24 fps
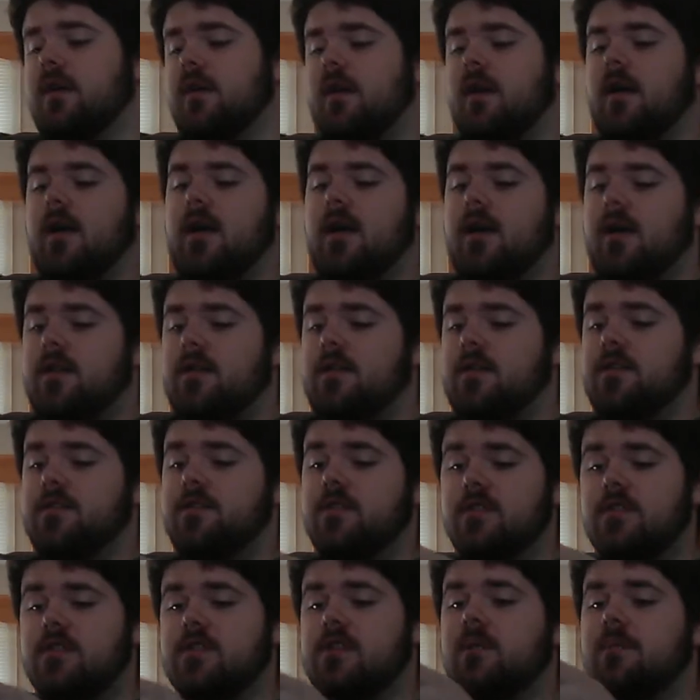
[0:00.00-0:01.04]
The
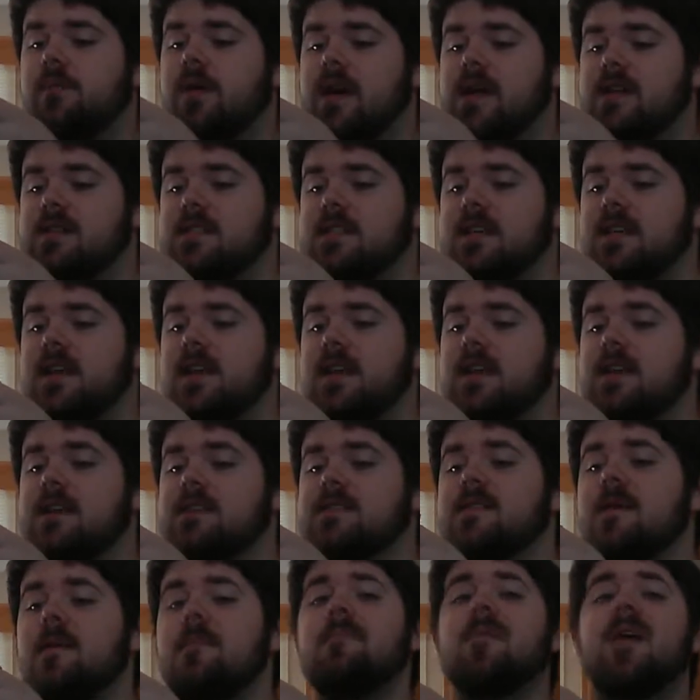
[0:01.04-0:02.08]
juice capacity
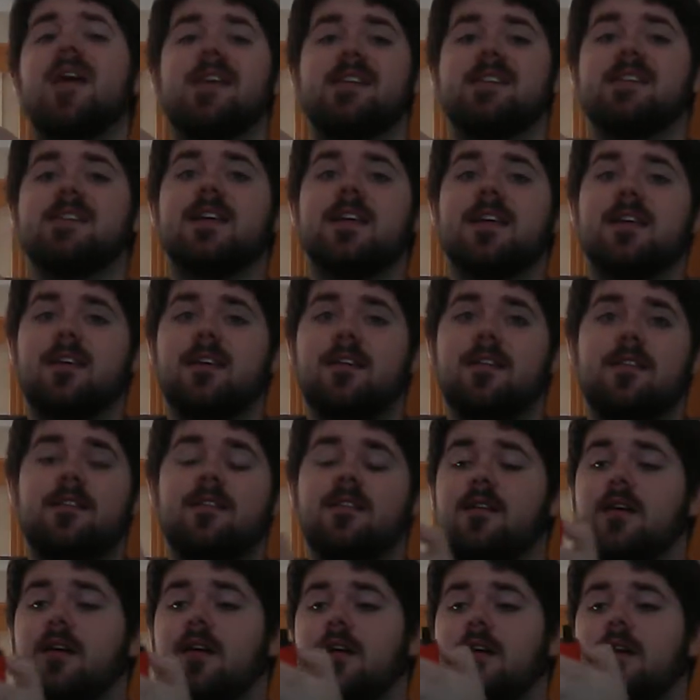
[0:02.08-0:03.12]
is amazing.
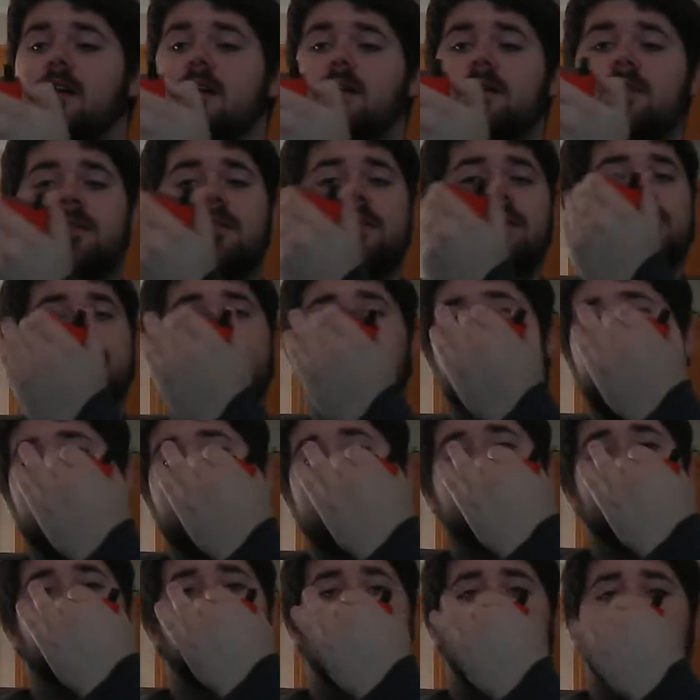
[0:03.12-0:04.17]
I
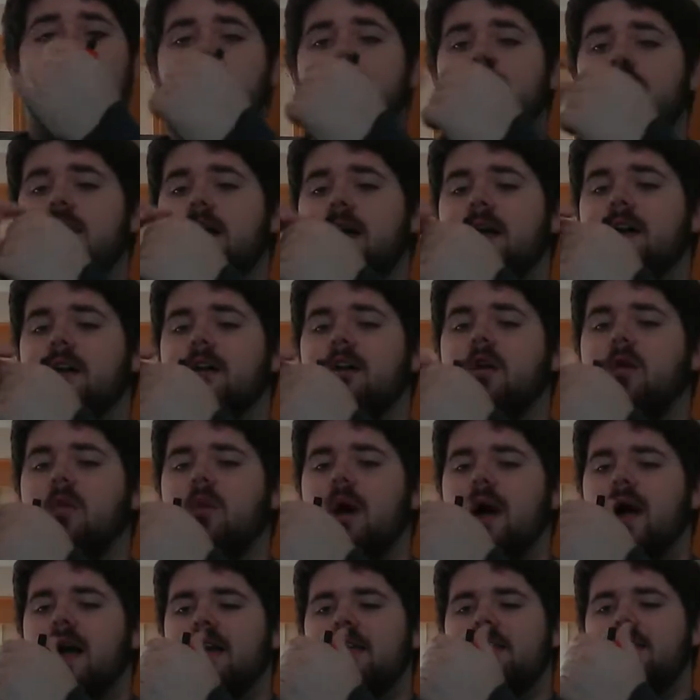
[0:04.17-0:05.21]
don't know
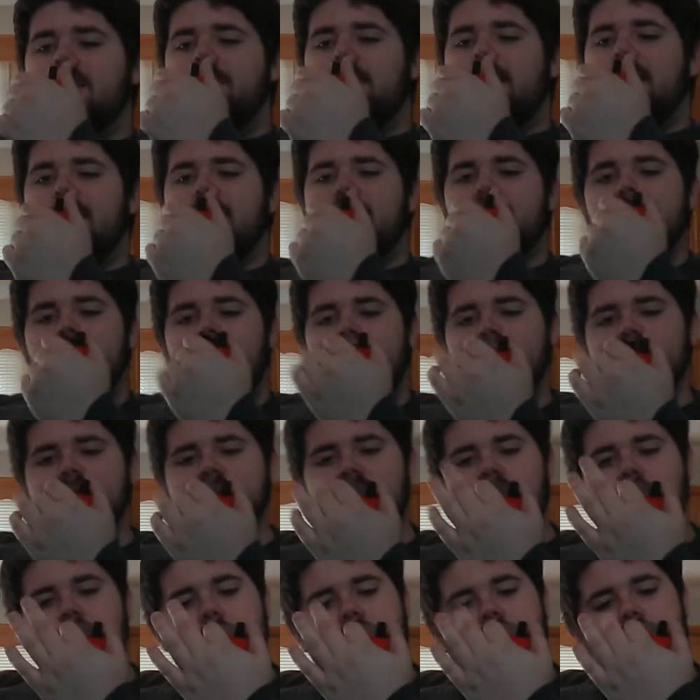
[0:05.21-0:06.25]
why the battery life is
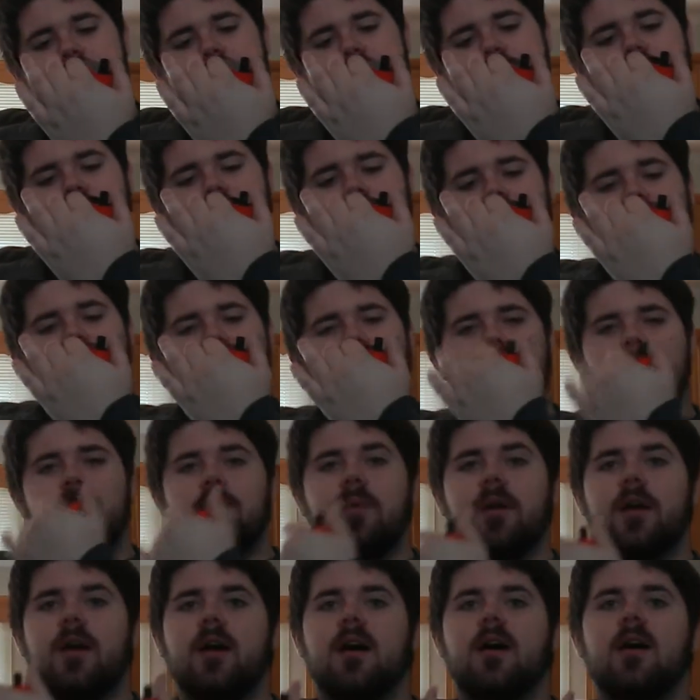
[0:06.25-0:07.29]
so amazing right now,
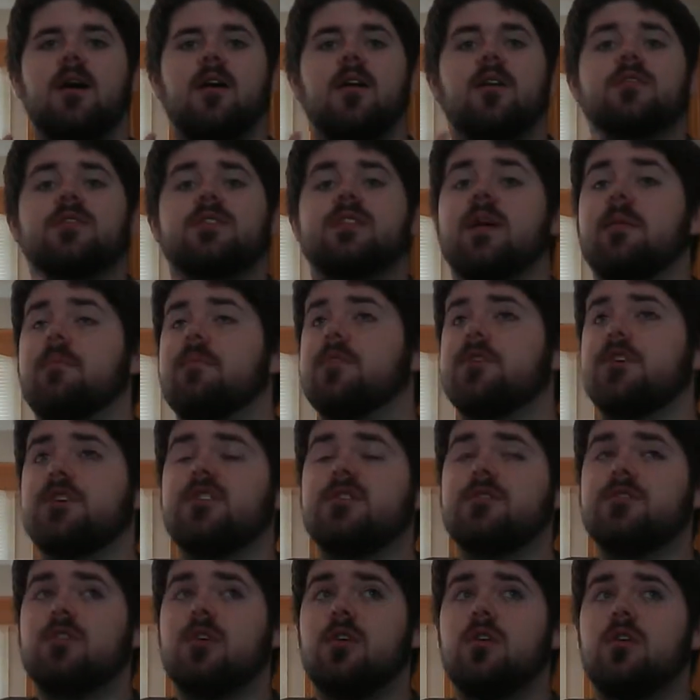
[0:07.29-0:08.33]
but on temperature
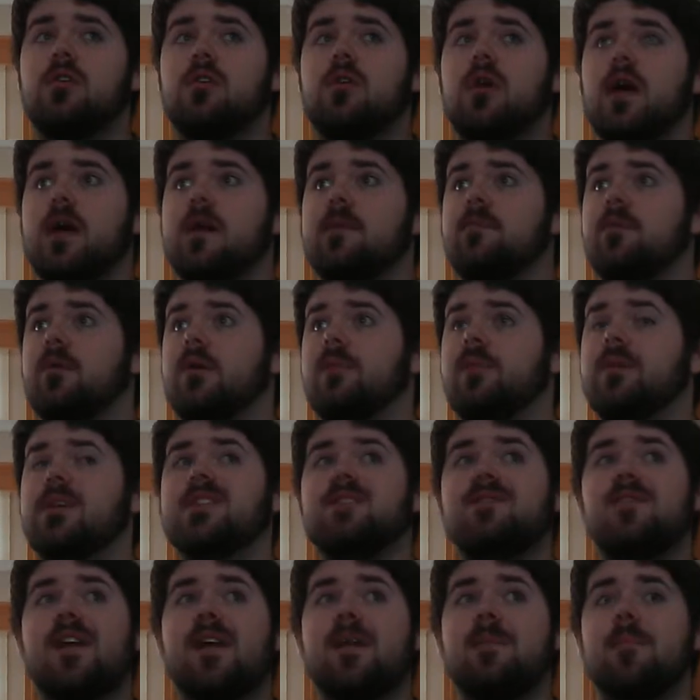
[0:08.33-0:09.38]
control, I can pretty
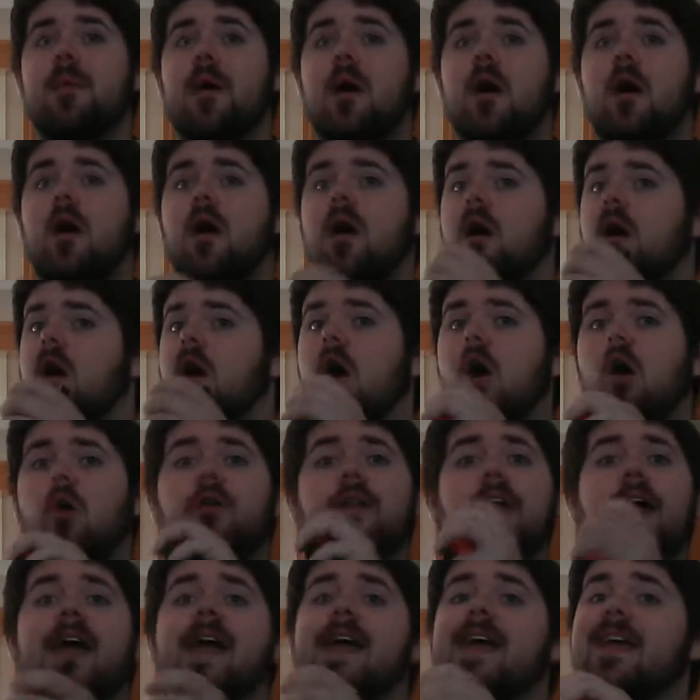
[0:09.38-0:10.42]
much vape all
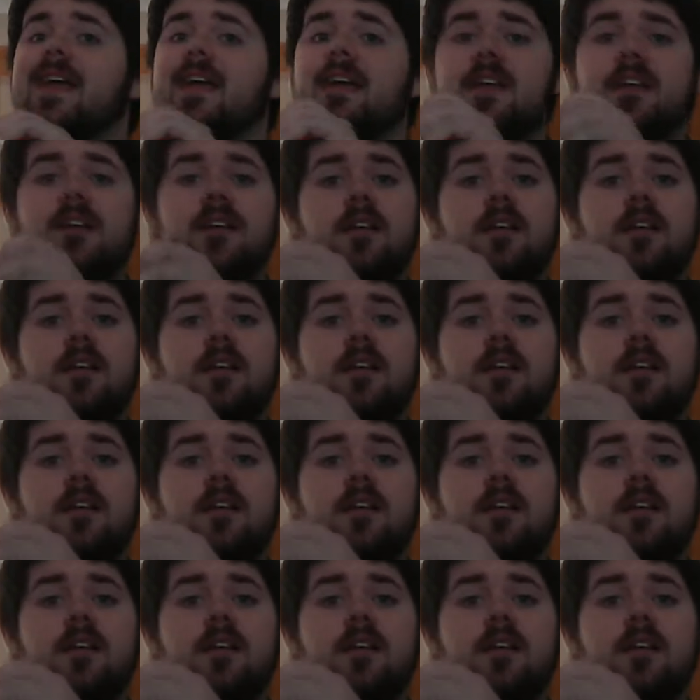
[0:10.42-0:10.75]
day